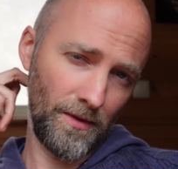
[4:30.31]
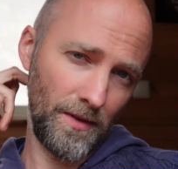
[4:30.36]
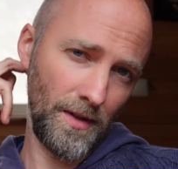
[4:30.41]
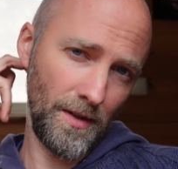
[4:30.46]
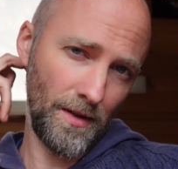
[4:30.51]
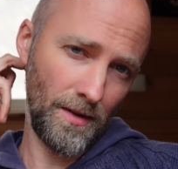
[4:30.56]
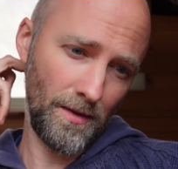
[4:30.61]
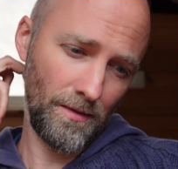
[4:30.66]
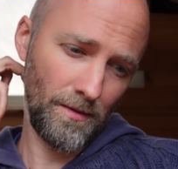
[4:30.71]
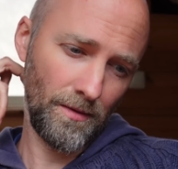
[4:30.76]

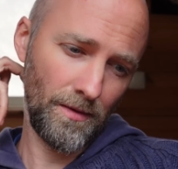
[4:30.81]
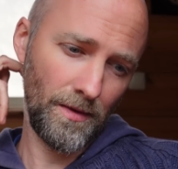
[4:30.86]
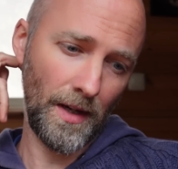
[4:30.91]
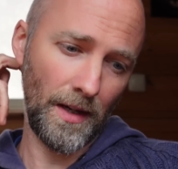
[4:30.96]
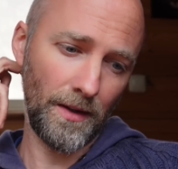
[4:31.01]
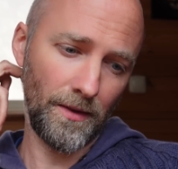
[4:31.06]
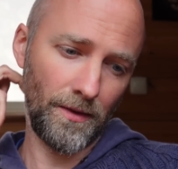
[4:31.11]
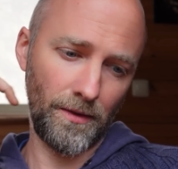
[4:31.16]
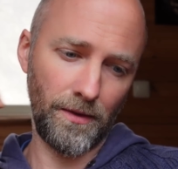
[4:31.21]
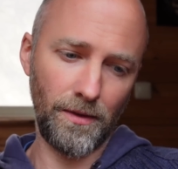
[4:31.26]
then
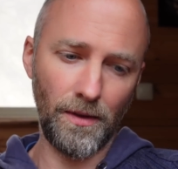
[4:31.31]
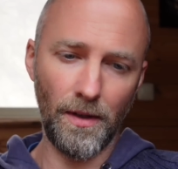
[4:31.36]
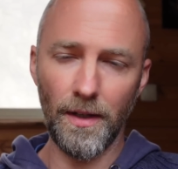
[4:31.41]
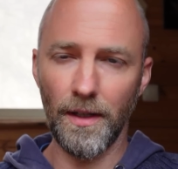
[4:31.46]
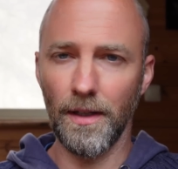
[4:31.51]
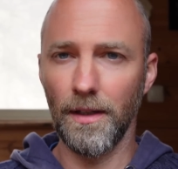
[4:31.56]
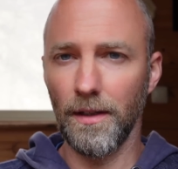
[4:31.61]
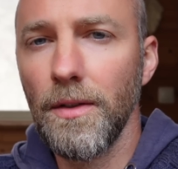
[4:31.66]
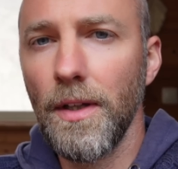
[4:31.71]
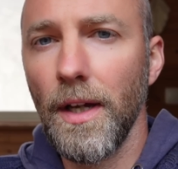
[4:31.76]

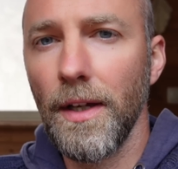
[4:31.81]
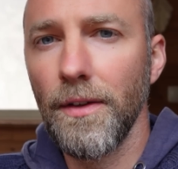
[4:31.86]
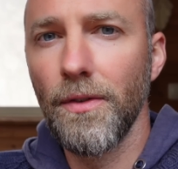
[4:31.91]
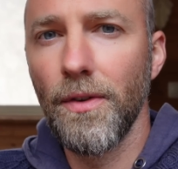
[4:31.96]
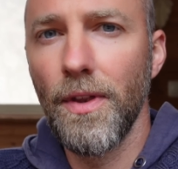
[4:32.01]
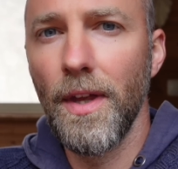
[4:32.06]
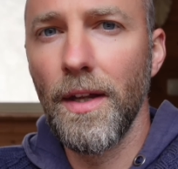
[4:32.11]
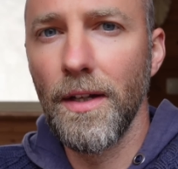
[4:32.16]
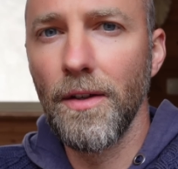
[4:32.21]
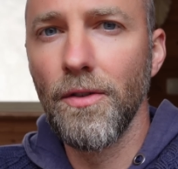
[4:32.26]

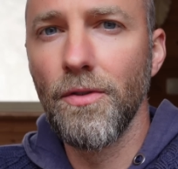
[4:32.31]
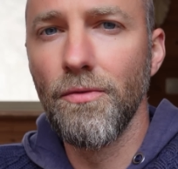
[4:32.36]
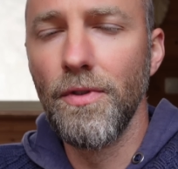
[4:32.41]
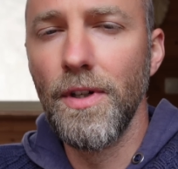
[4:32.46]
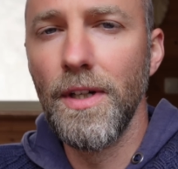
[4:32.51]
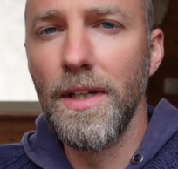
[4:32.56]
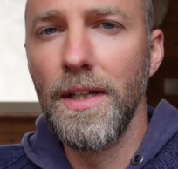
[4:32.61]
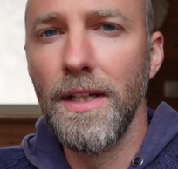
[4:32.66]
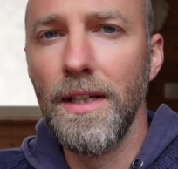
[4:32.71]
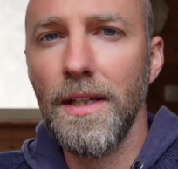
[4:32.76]
it's
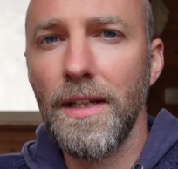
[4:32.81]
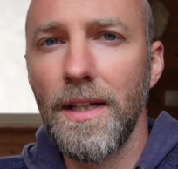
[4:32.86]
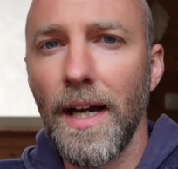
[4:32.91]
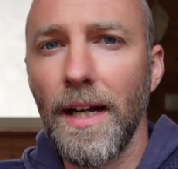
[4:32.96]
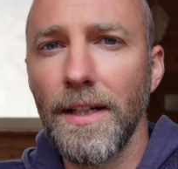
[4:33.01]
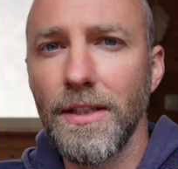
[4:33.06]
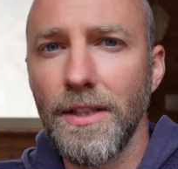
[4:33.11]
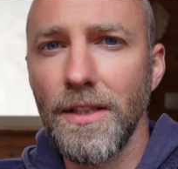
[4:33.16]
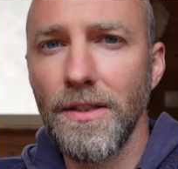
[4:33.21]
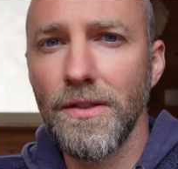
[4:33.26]
really
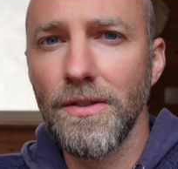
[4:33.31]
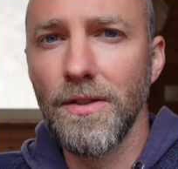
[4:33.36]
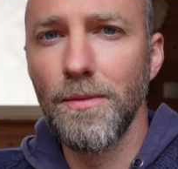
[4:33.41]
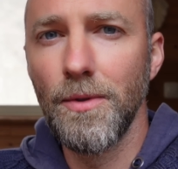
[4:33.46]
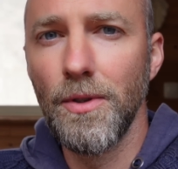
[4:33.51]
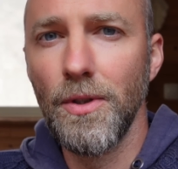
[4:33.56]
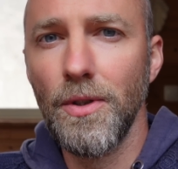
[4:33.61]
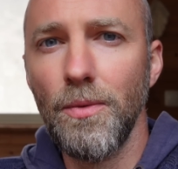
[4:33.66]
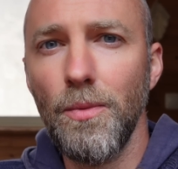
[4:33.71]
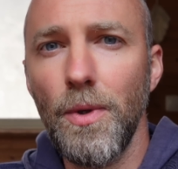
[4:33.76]
catching some
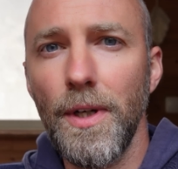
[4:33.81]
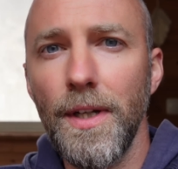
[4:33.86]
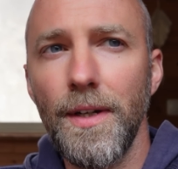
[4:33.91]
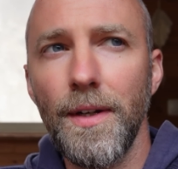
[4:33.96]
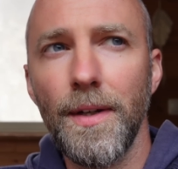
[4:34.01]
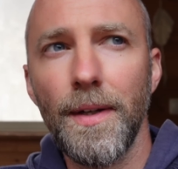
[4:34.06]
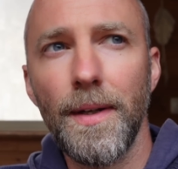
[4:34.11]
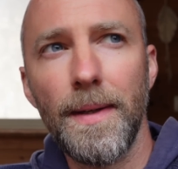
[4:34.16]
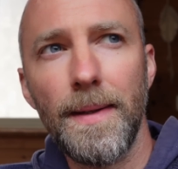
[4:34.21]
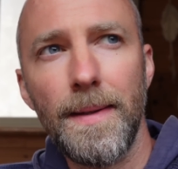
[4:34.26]
good wind.